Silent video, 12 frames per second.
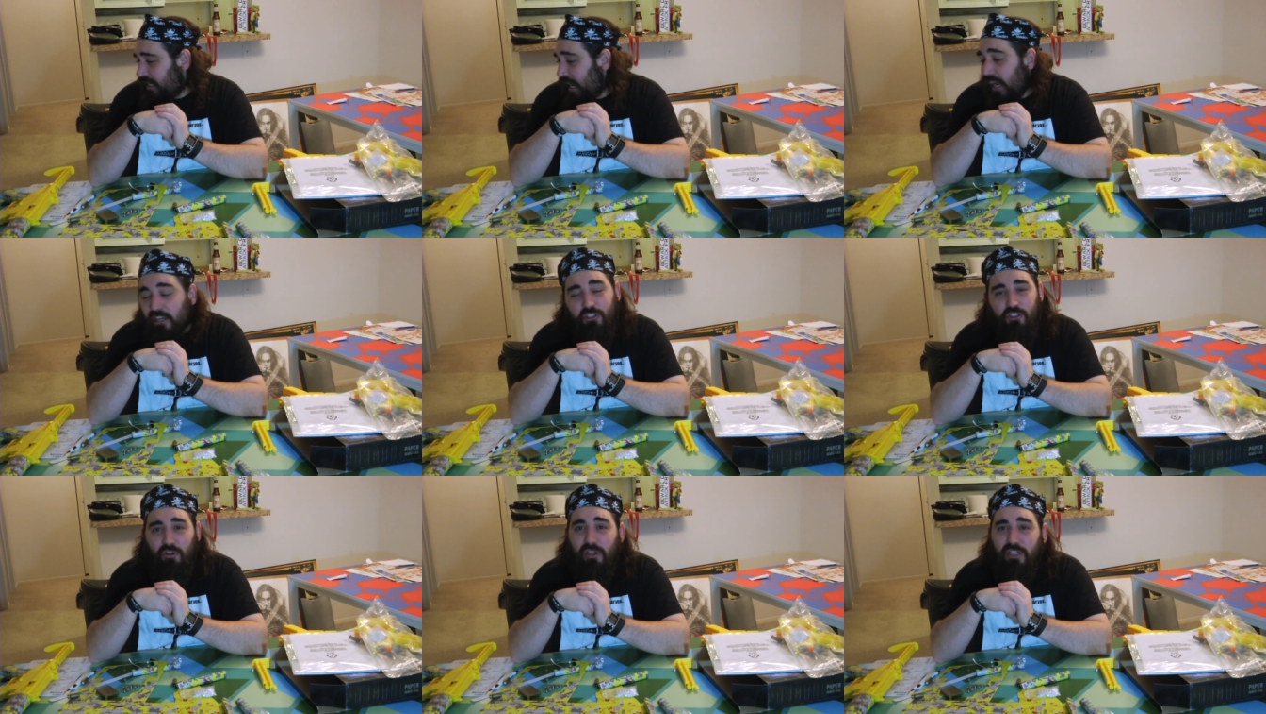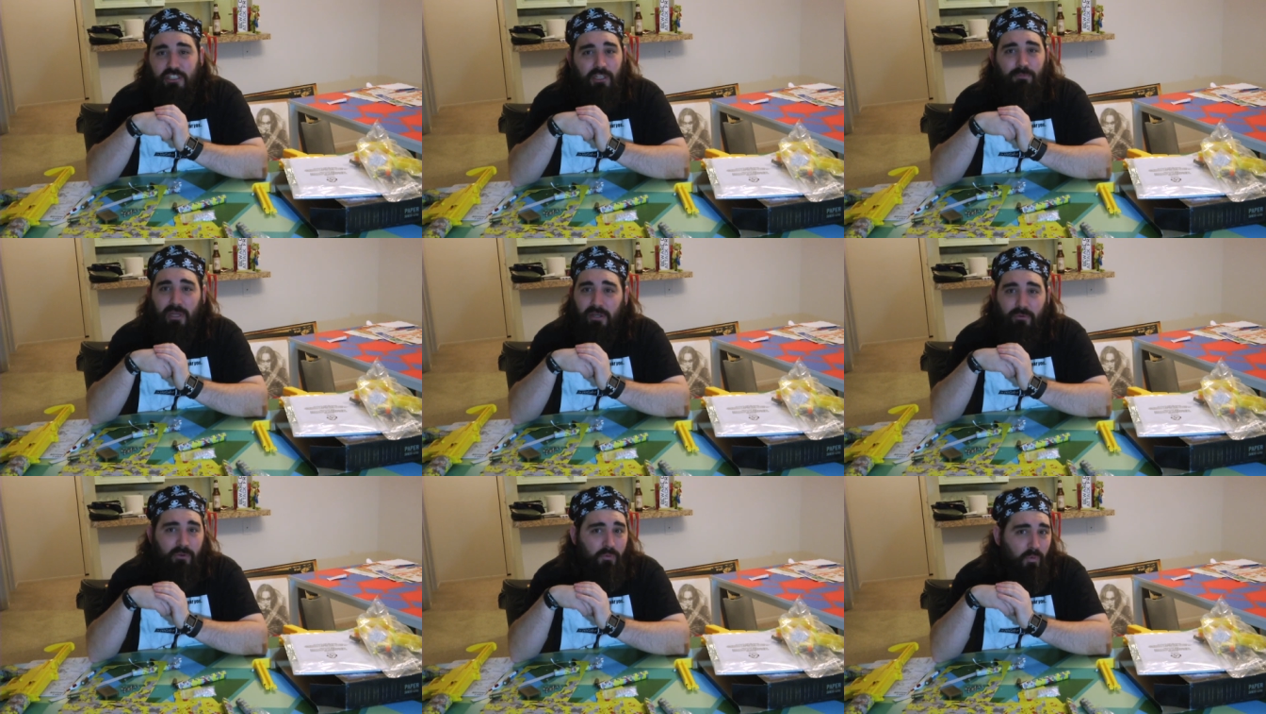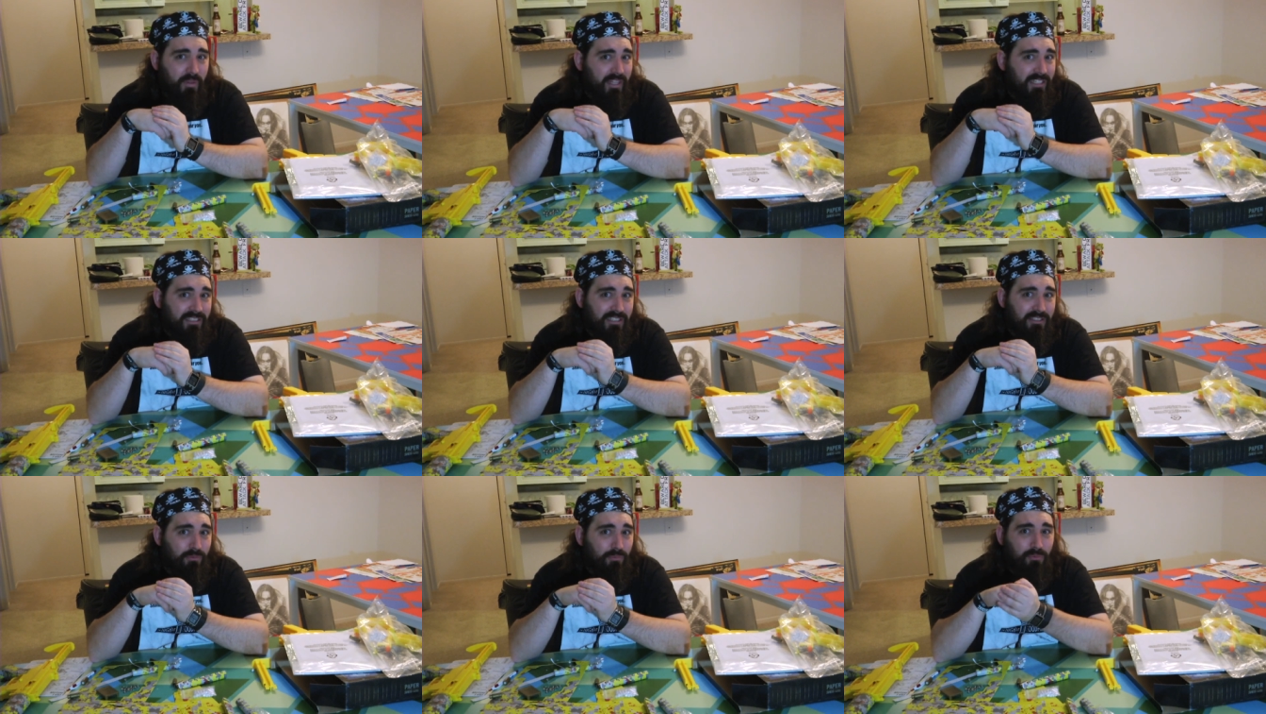kind of shooting somebody with one of these
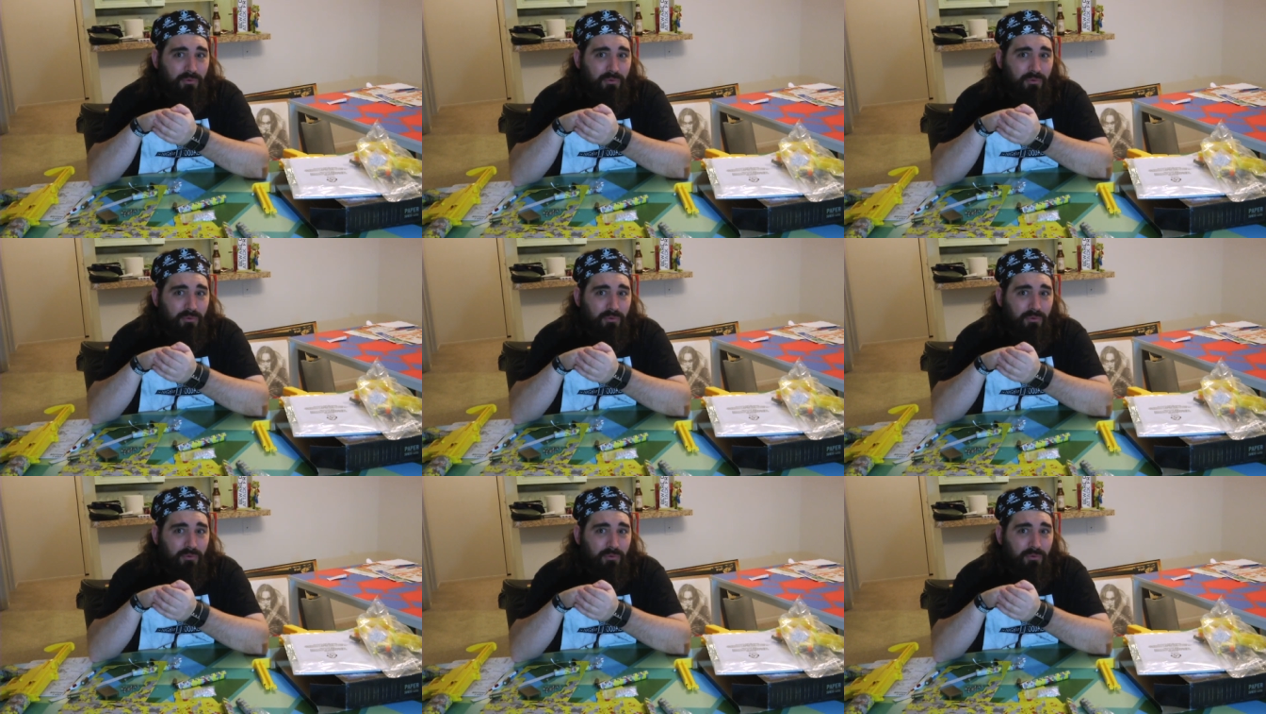is